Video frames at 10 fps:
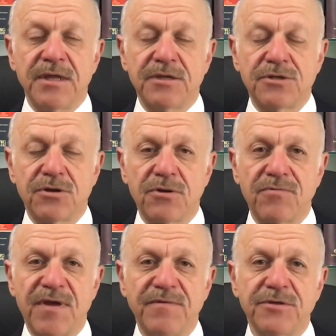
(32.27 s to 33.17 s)
the
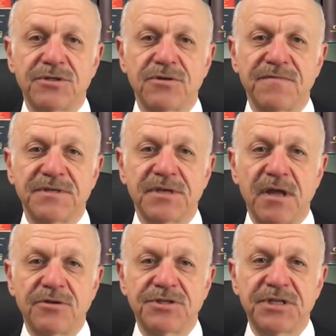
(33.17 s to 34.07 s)
Internal Revenue Service
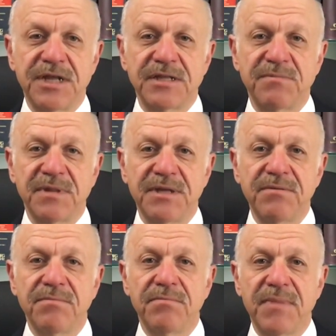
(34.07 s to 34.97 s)

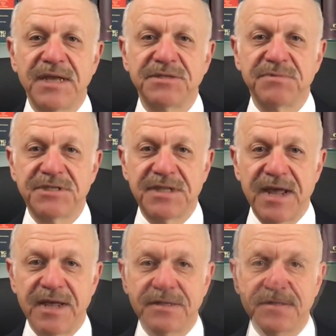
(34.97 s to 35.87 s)
understandably makes
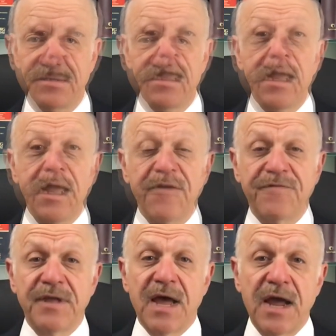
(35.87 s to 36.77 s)
mistakes.
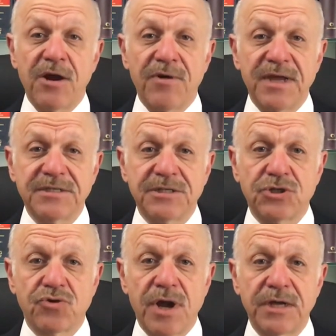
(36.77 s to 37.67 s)
If the IRS
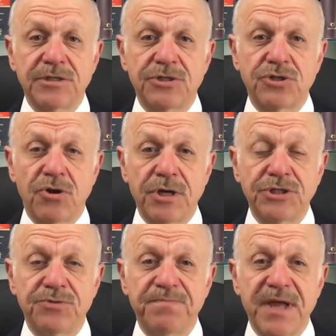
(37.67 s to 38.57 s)
is trying to
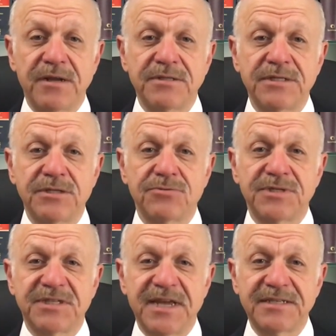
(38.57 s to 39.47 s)
charge you penalties
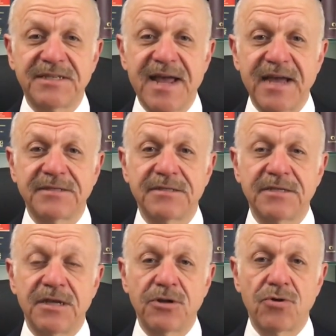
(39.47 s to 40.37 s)
or assess
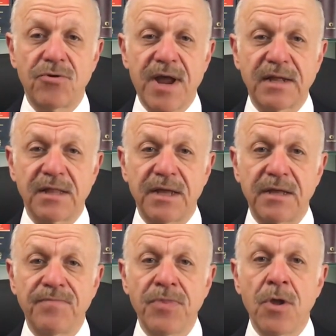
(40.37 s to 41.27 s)
taxes incorrectly,